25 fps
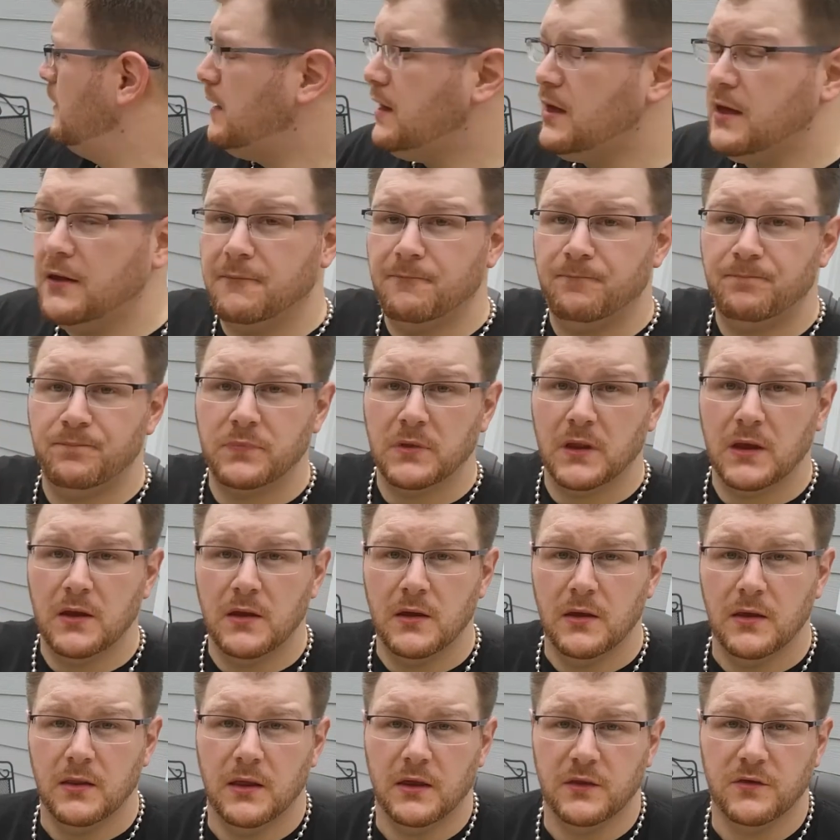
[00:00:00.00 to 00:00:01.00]
Oh,
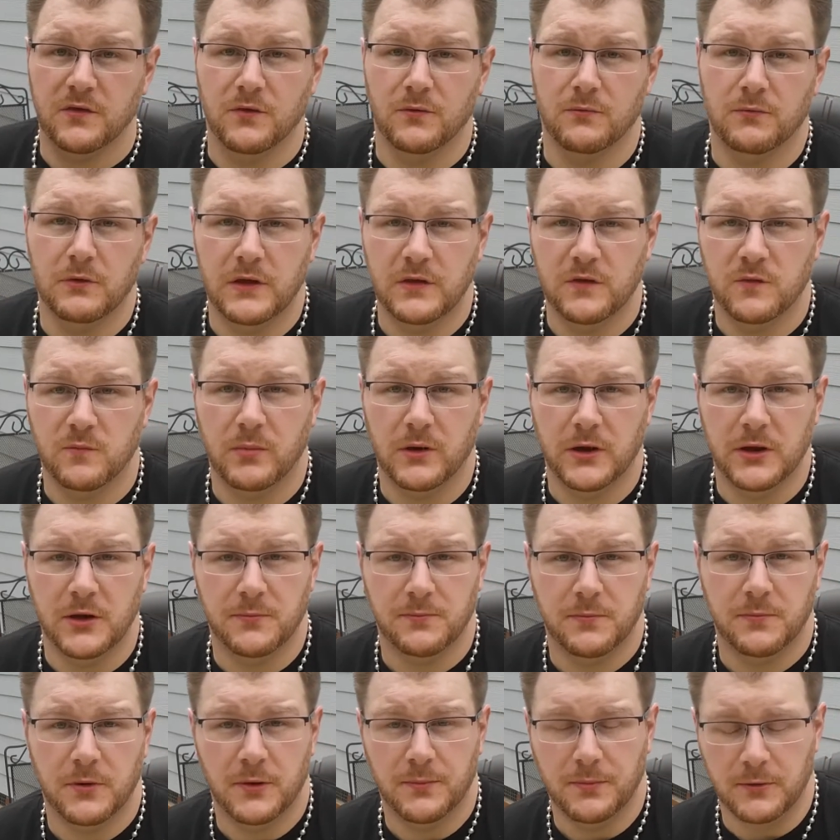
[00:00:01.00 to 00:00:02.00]
that's a red
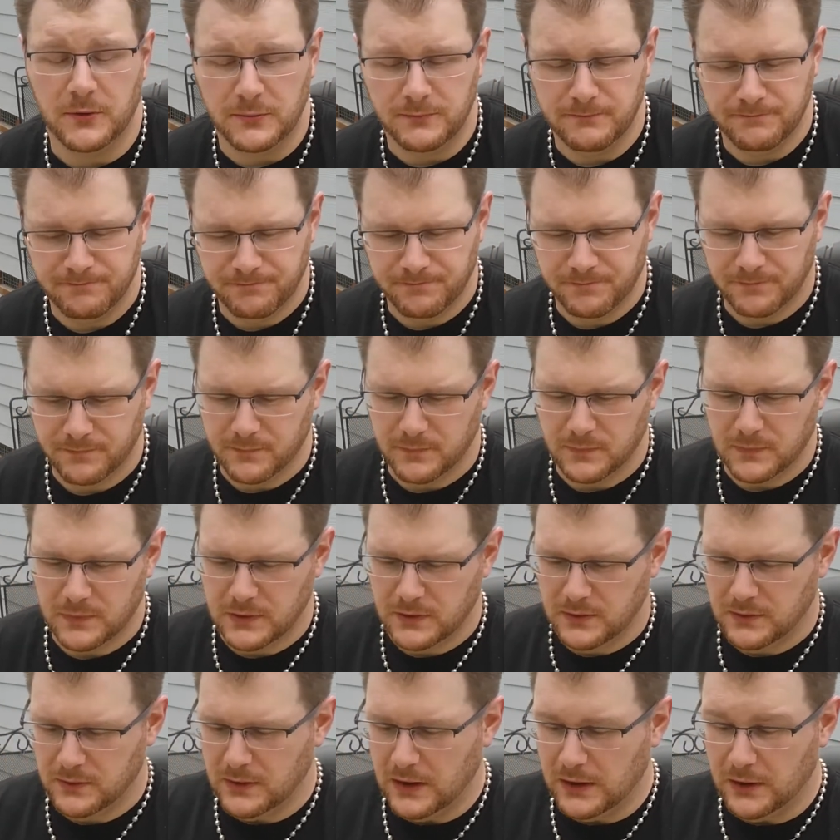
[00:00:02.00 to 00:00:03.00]
spotted purple.
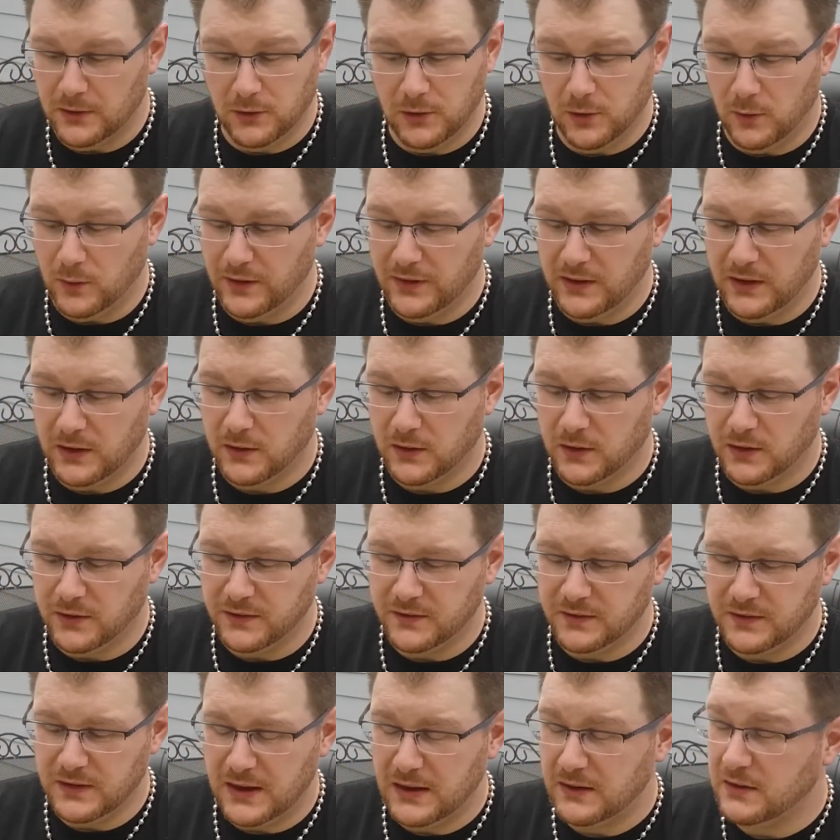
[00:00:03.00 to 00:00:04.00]
I don't know why they called
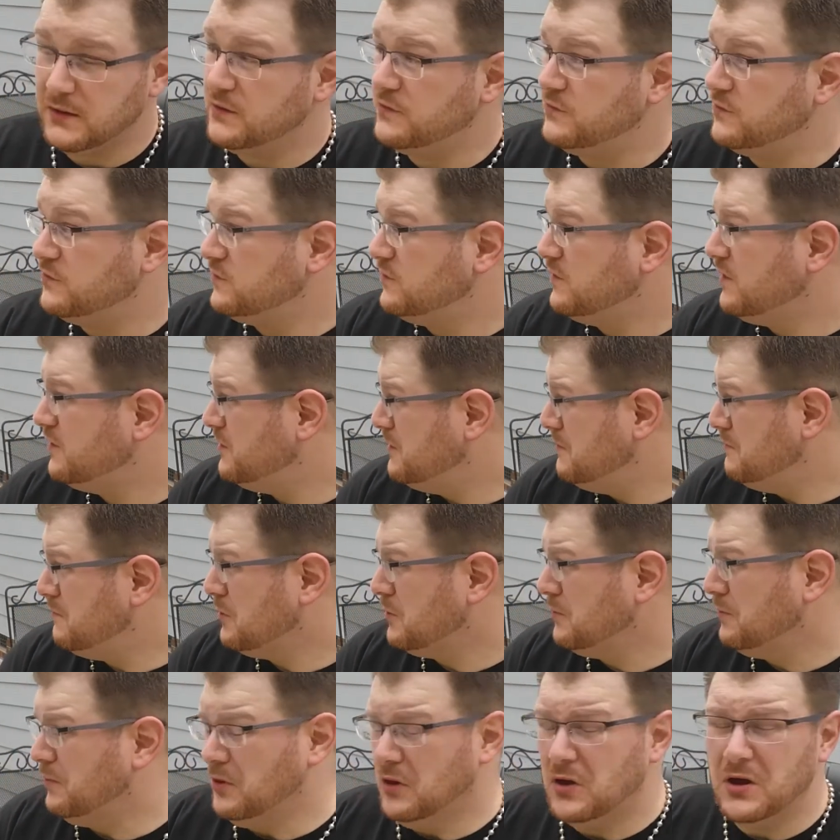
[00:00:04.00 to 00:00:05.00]
it that, because there's nothing
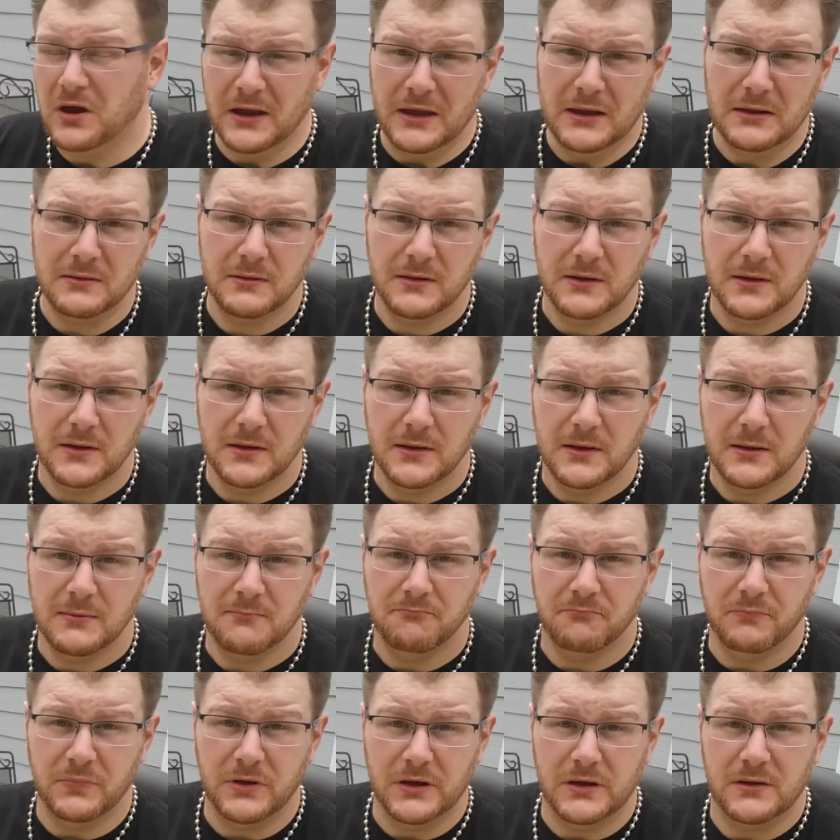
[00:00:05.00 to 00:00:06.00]
purple on it,
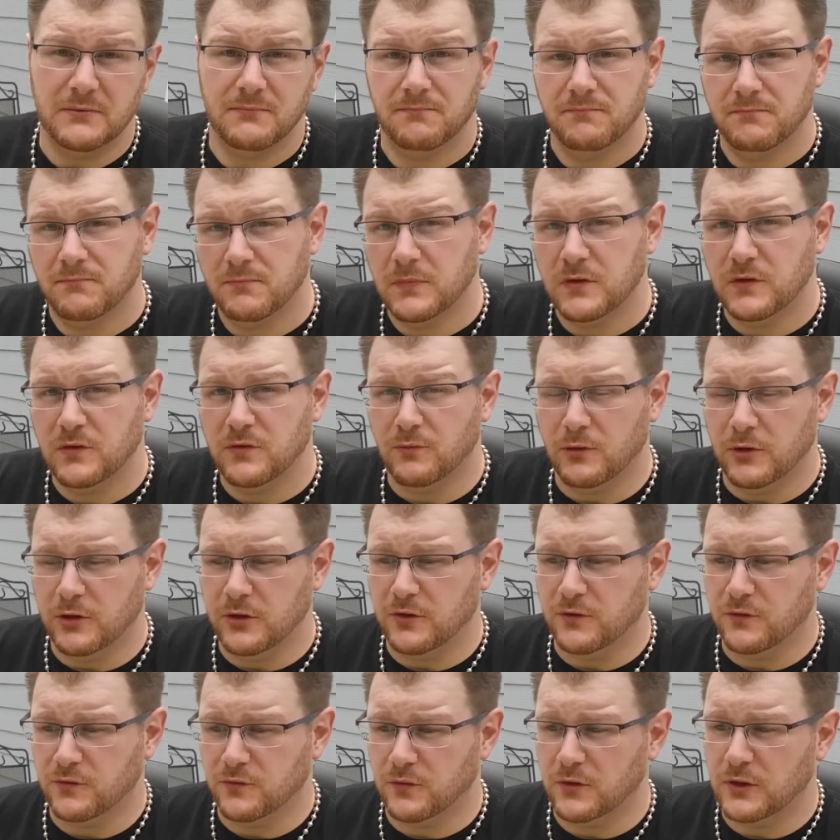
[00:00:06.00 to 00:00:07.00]
but it's one of
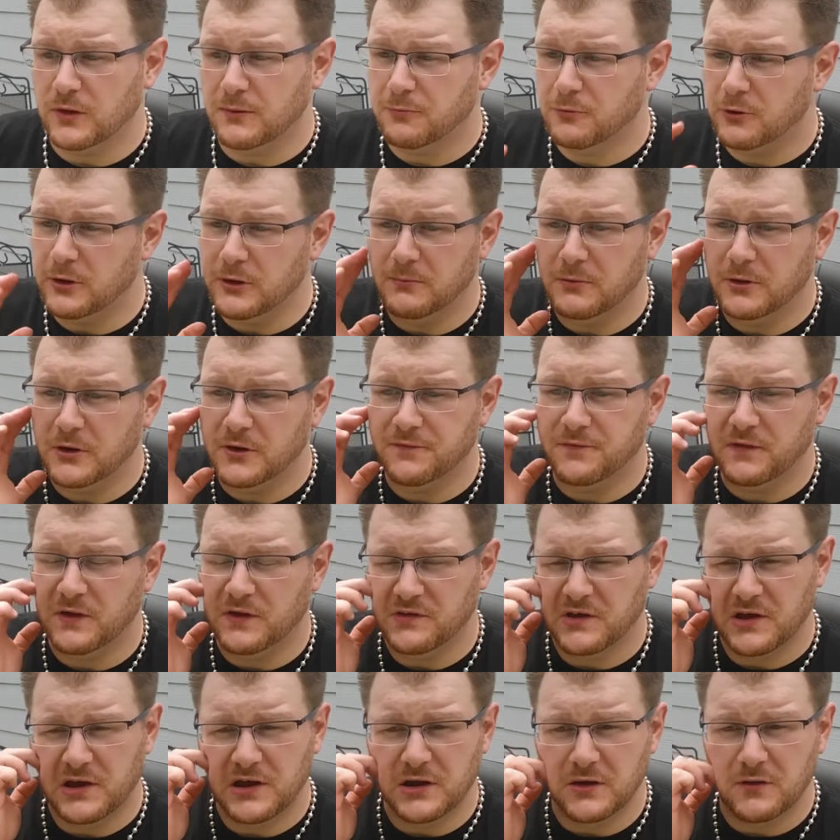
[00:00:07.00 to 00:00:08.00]
those really pretty
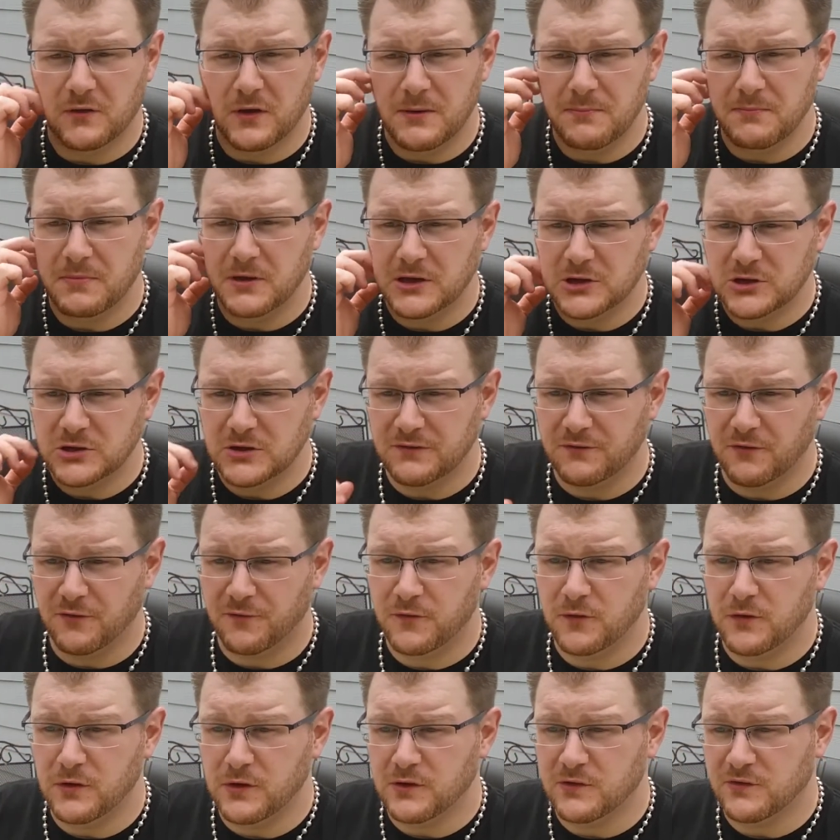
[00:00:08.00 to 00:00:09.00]
butterflies I got a great picture of a
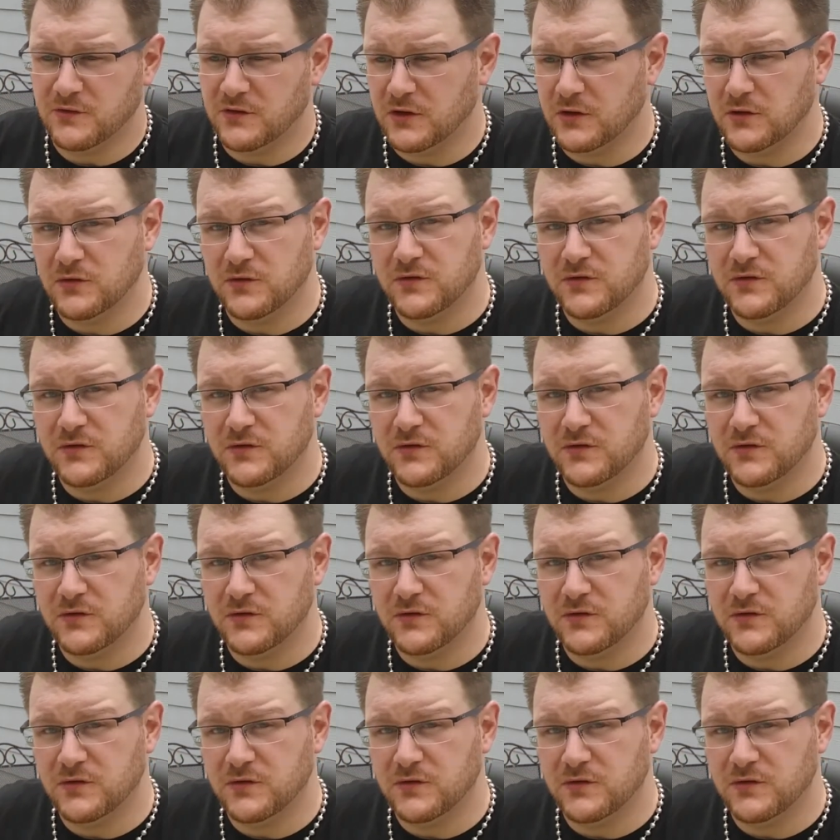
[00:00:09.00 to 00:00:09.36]
few years ago